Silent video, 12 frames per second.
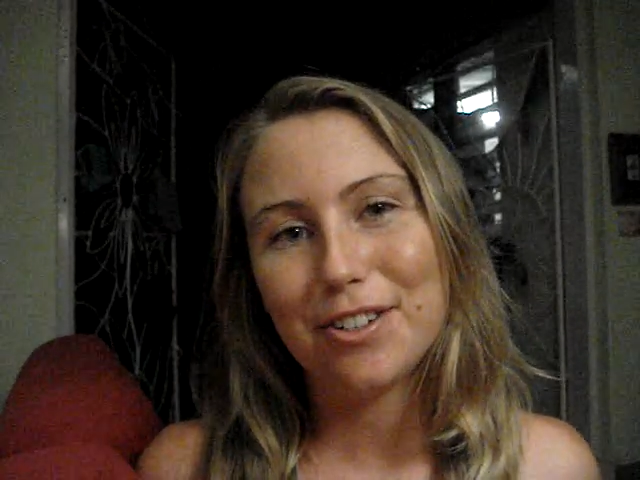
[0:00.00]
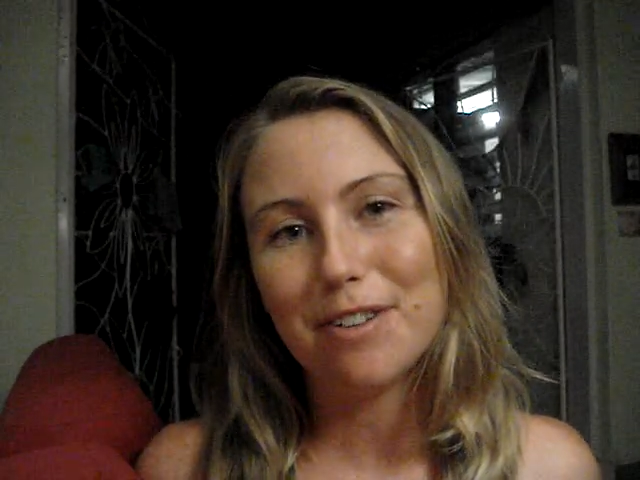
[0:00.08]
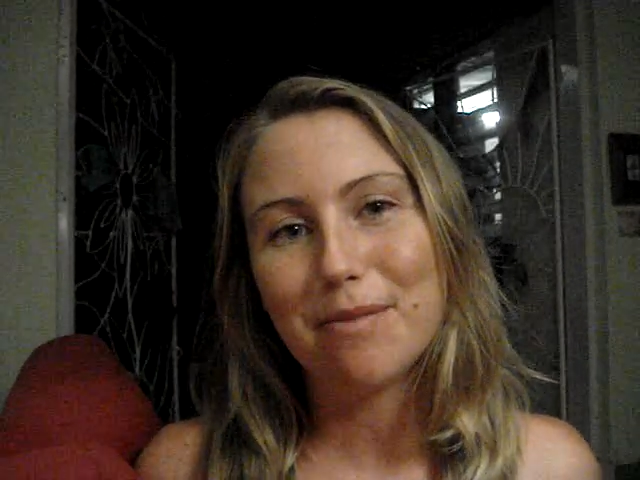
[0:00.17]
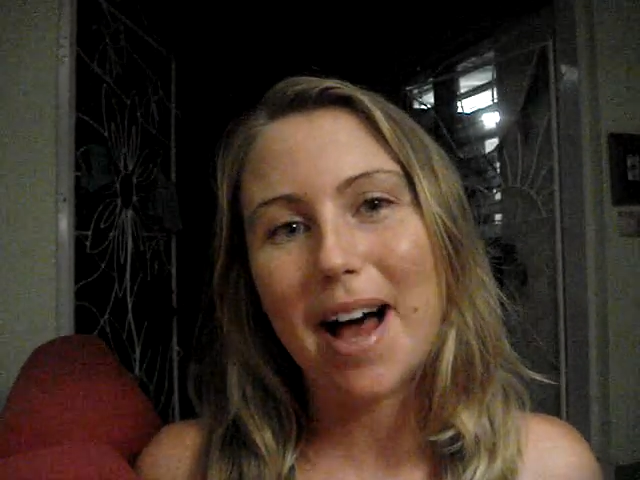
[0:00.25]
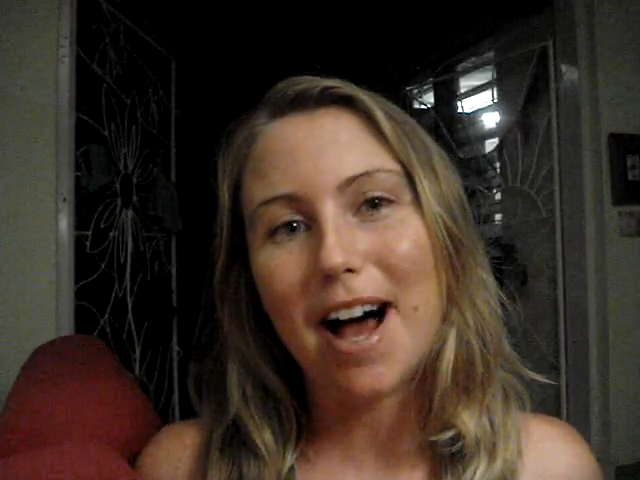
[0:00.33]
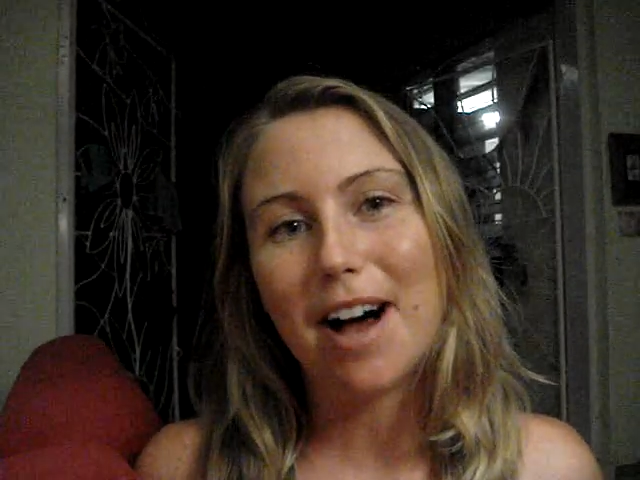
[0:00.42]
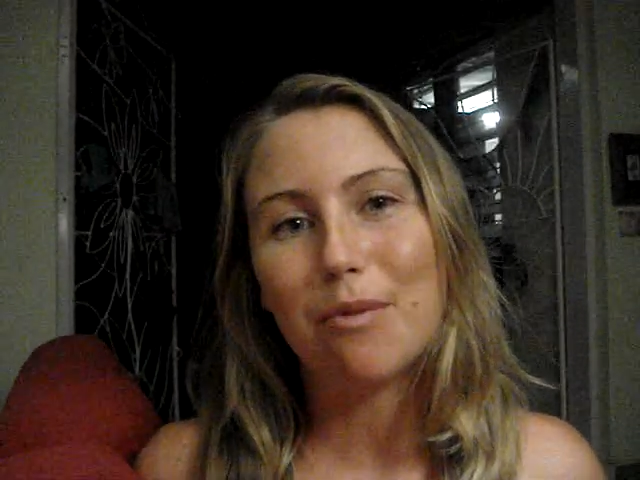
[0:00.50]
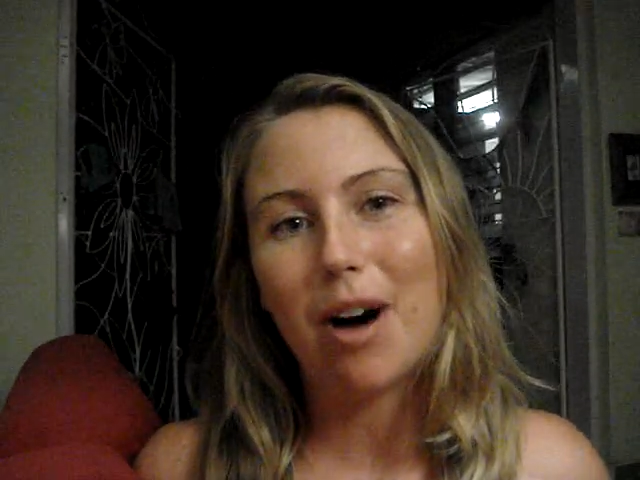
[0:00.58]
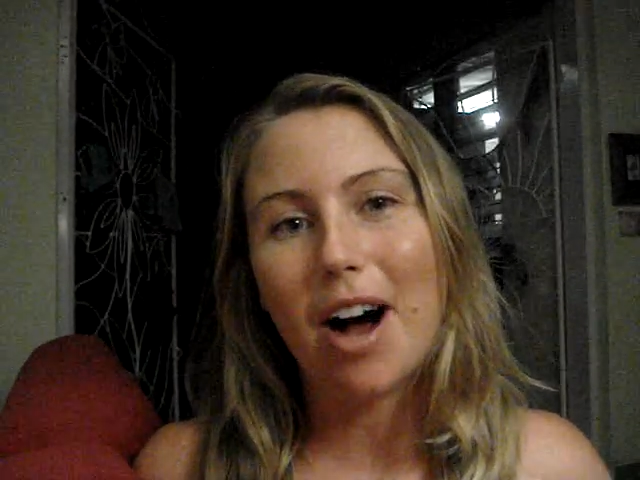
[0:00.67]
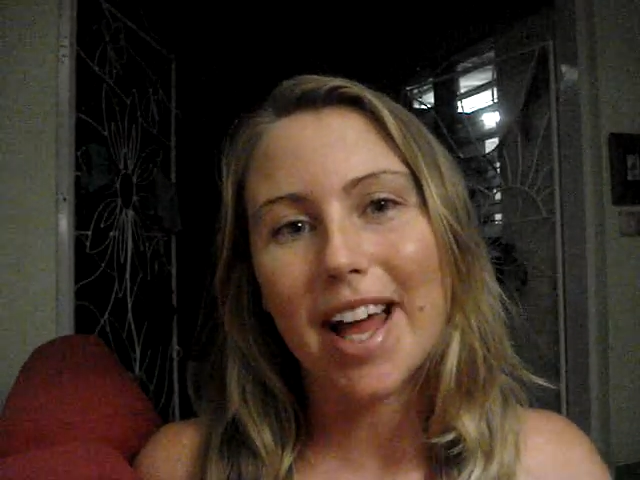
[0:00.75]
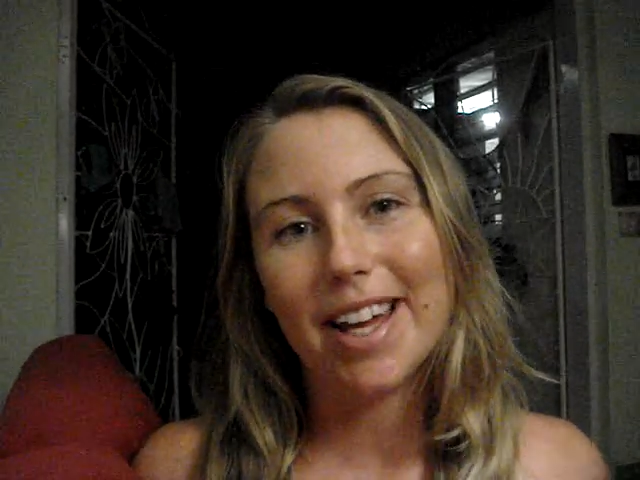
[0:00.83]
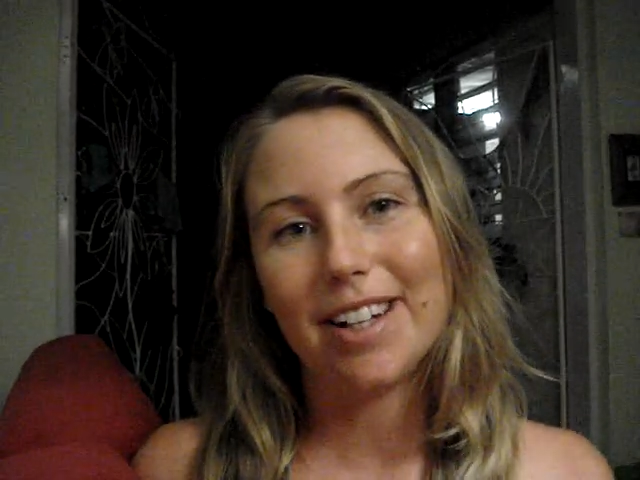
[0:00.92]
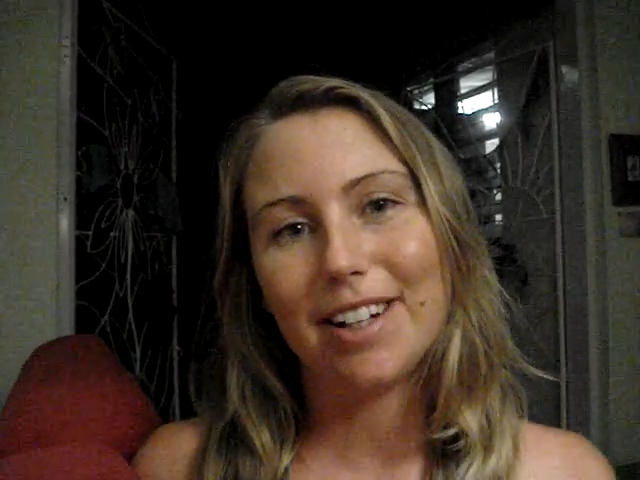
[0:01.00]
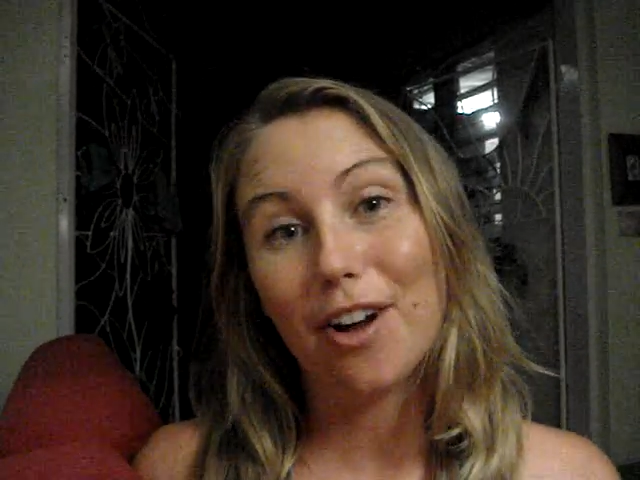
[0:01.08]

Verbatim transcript: to you about why I eat a